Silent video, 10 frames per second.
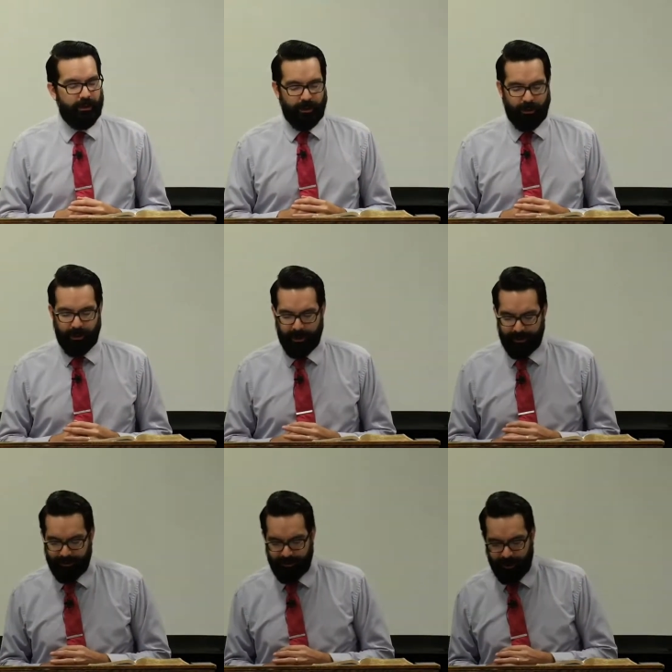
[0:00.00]
or in a
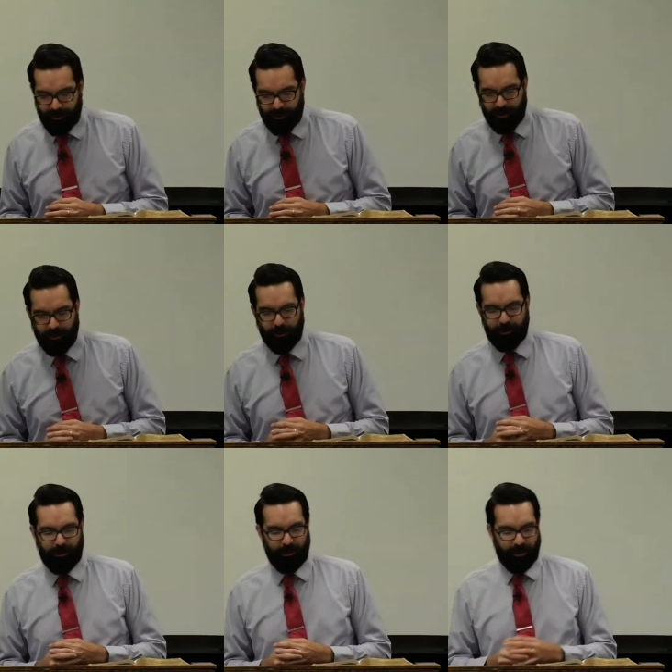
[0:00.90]
hesitation to
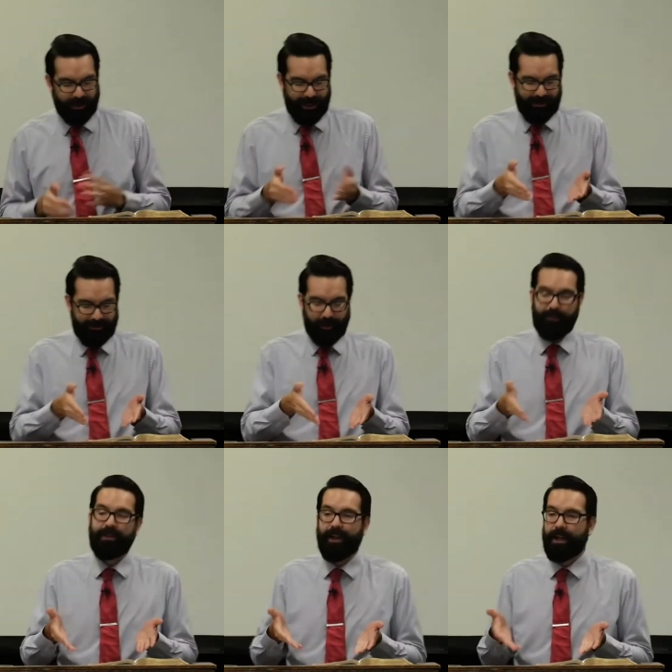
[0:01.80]
look at
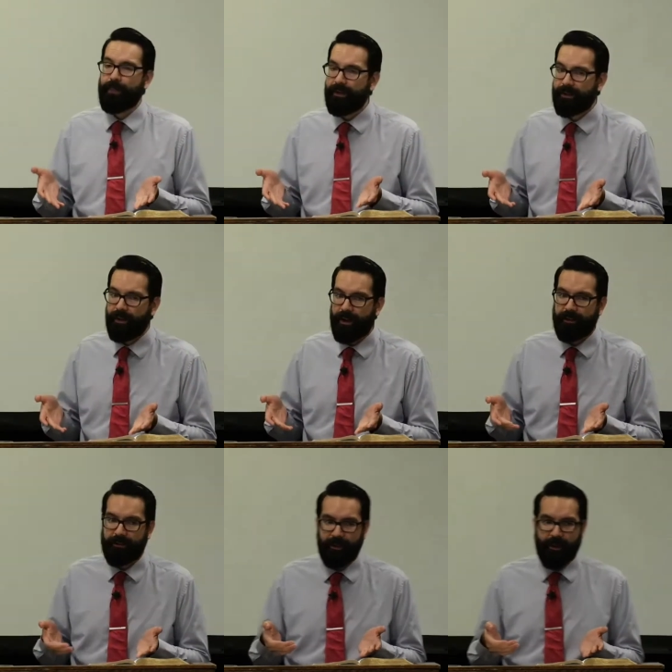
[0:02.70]
something like
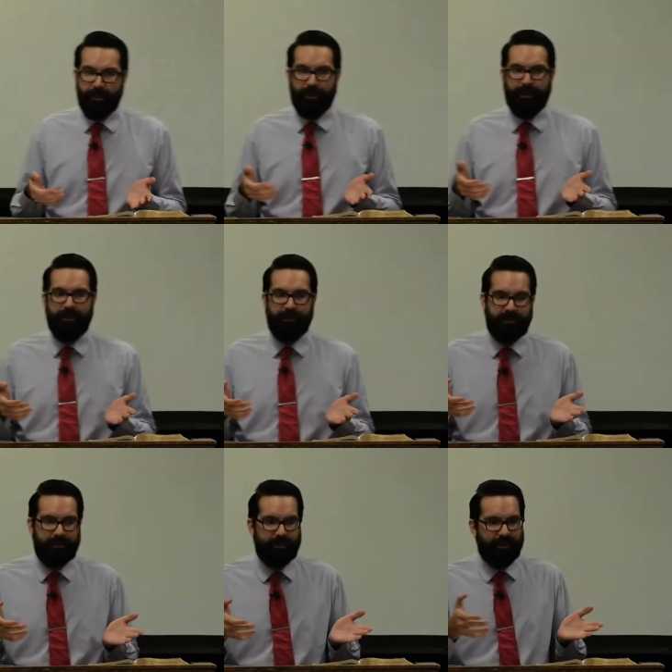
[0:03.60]
Pentecost,
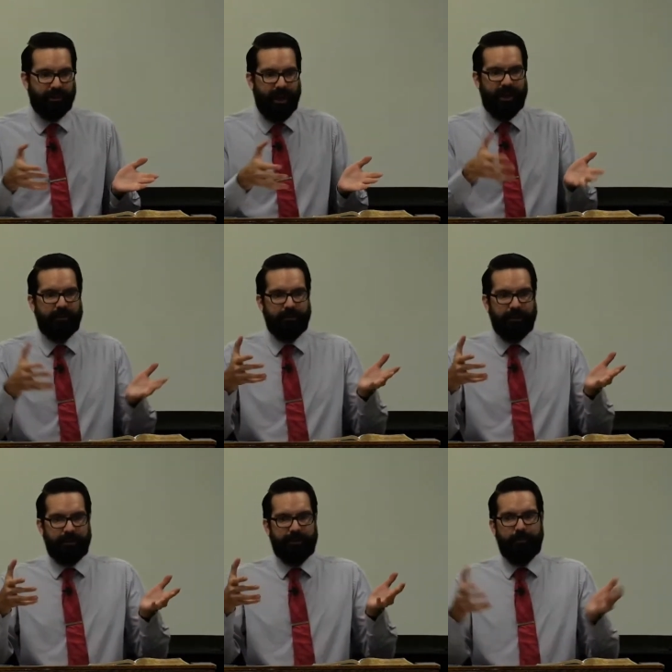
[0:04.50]
because there's a lot of
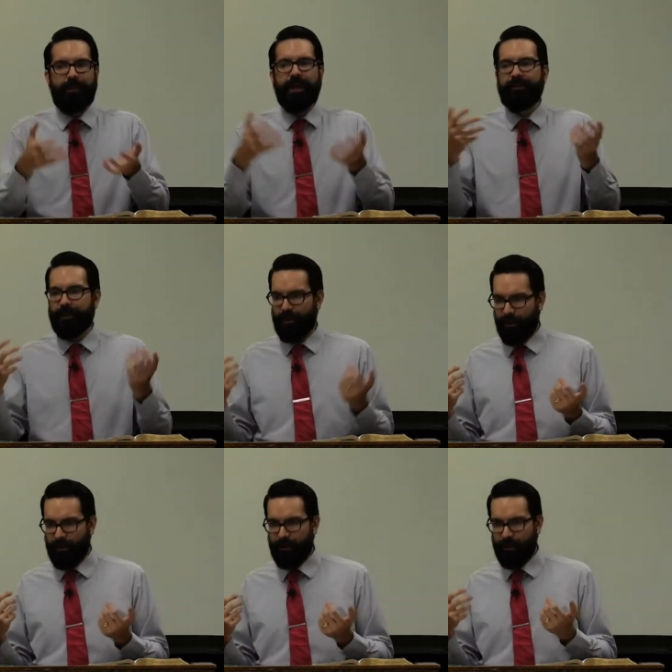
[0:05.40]
debate that
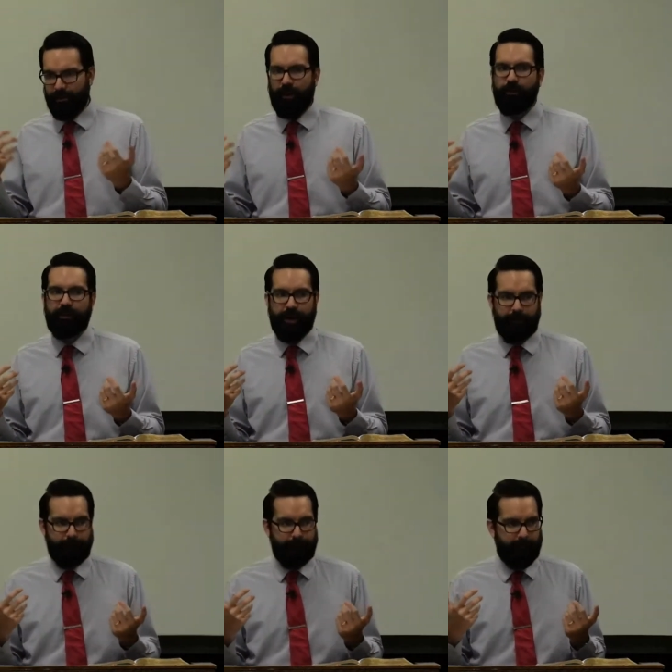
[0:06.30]
goes on with that,
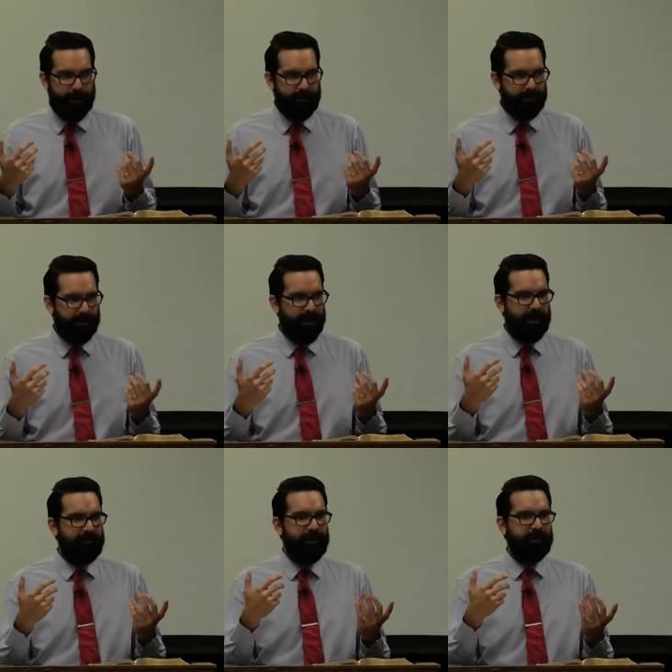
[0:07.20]
right? There's a lot
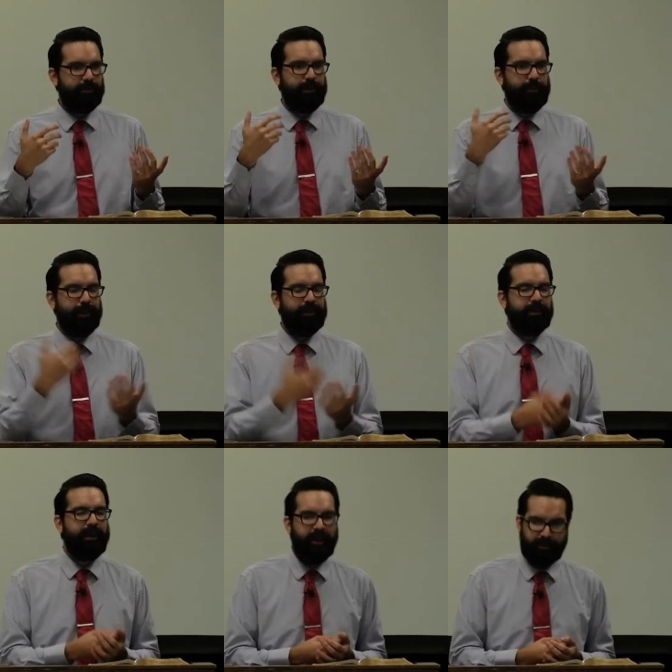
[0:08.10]
of things with the
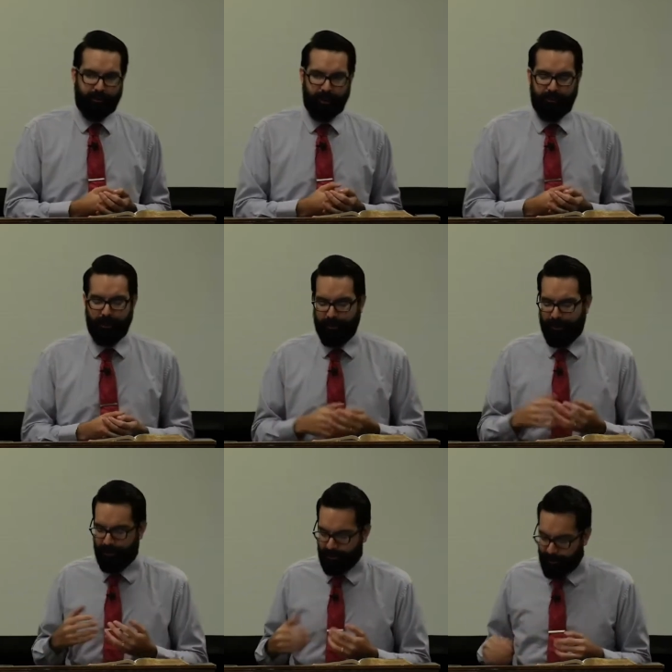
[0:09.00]
Pentecostal movement, with
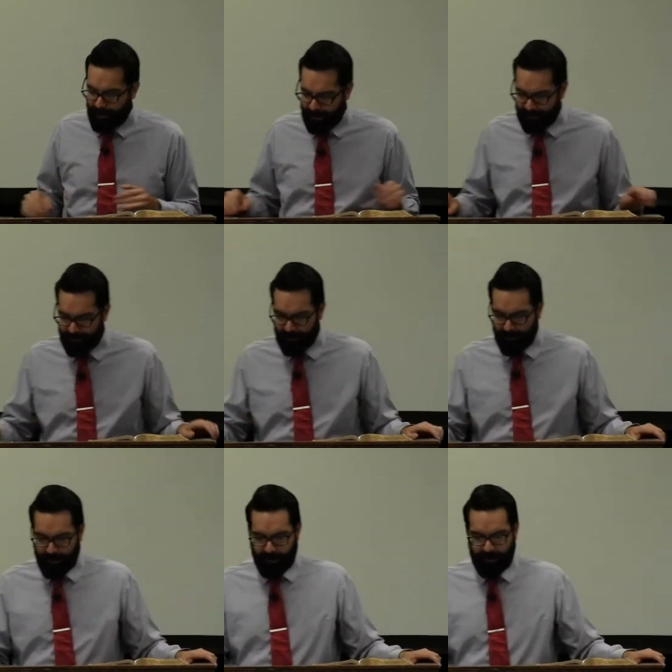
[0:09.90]
charismatics,
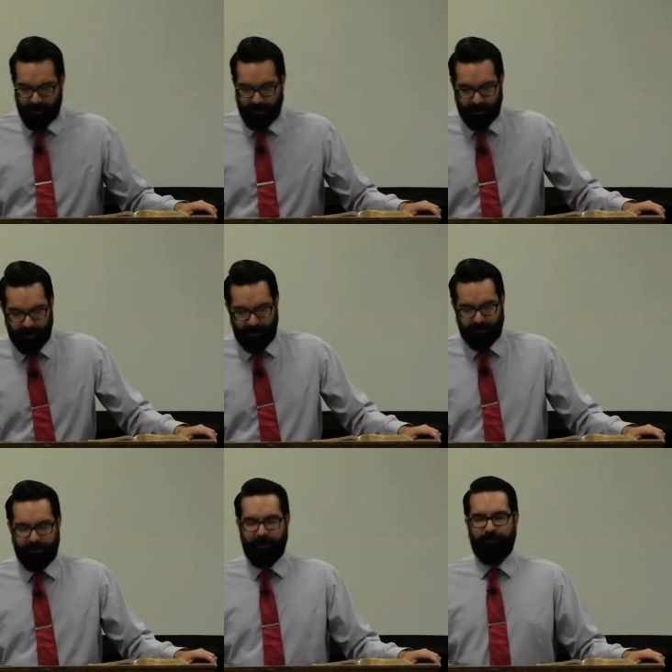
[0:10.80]
a lot
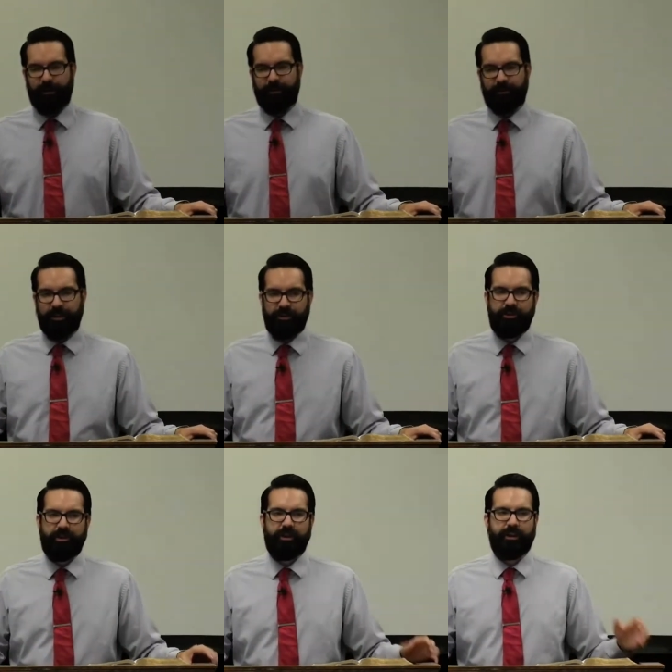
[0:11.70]
of false
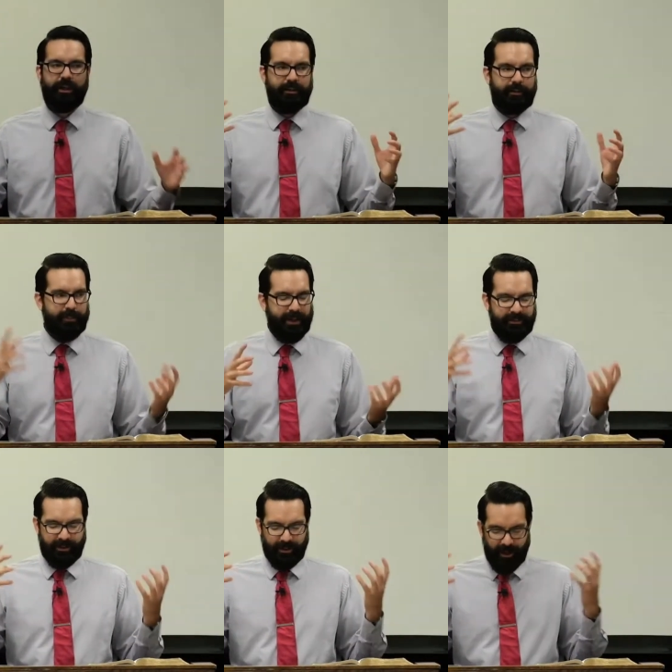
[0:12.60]
teaching and
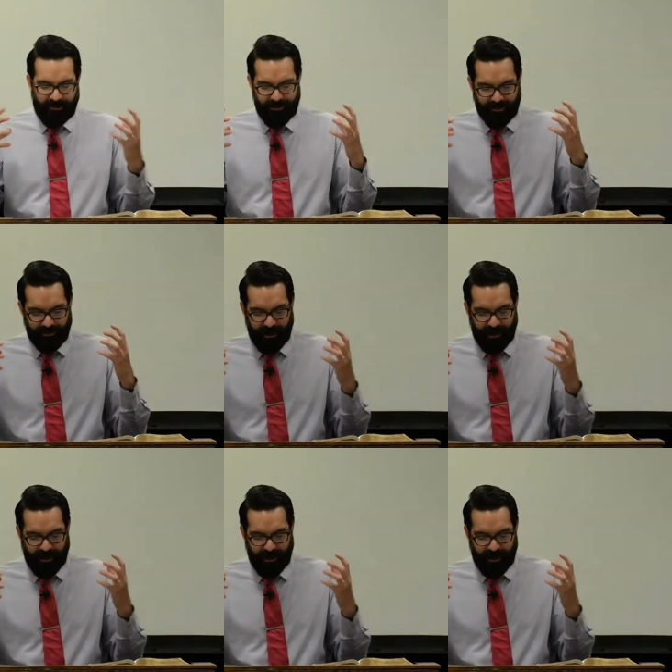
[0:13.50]
debates. It's a lot